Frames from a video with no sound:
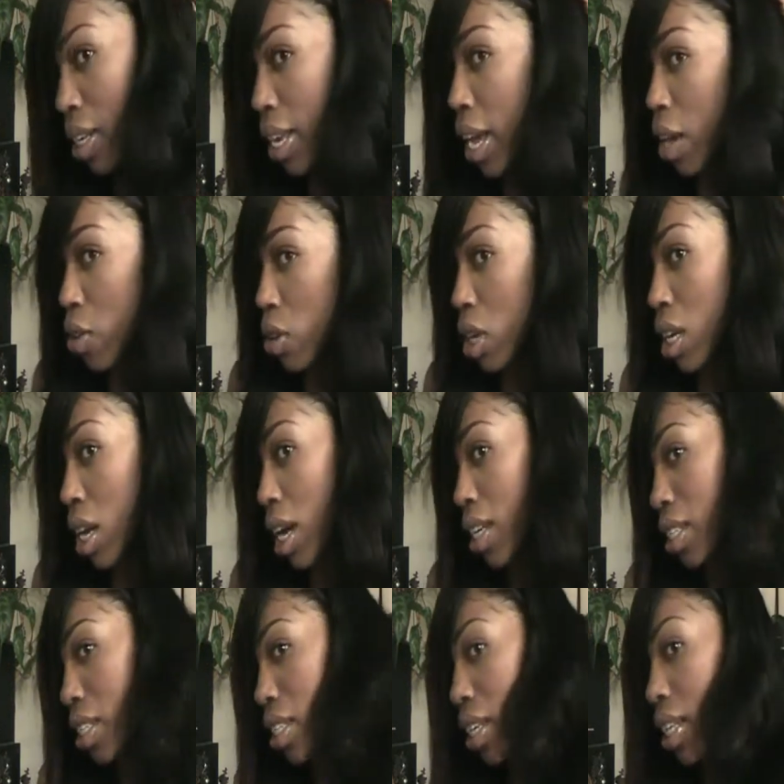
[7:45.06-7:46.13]
now you can
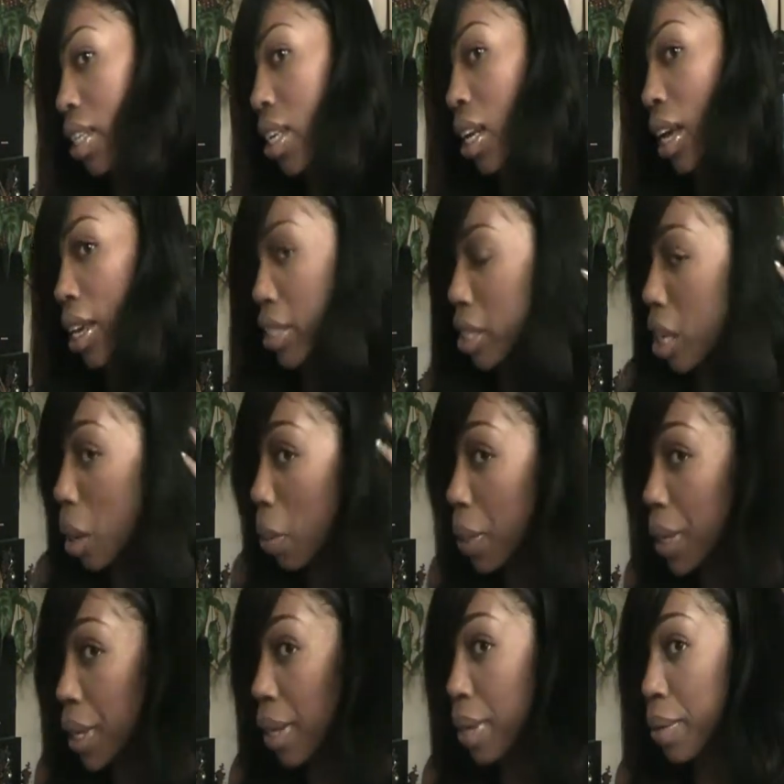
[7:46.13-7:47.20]
kind of see the layers
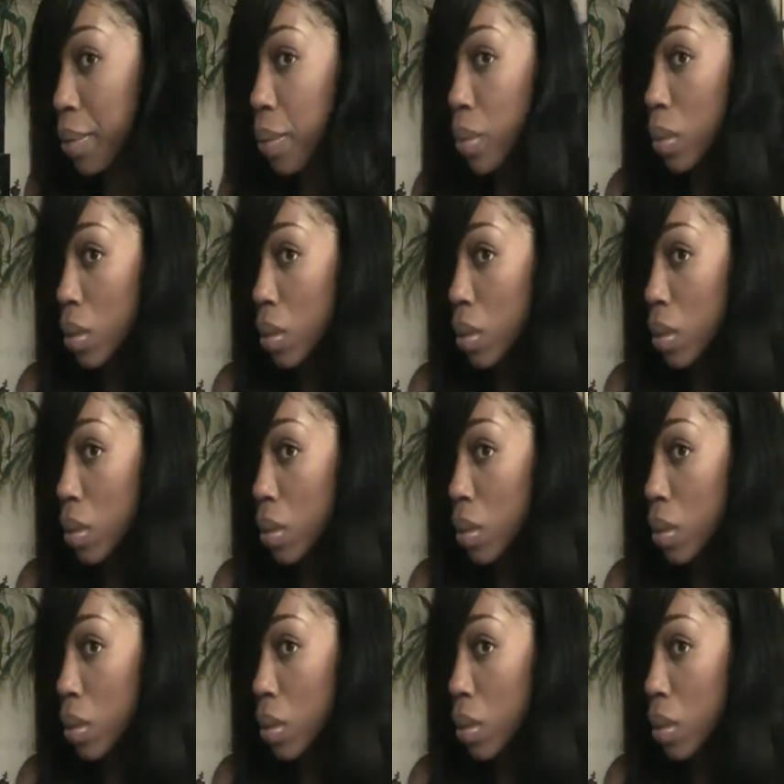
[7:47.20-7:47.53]
coming in.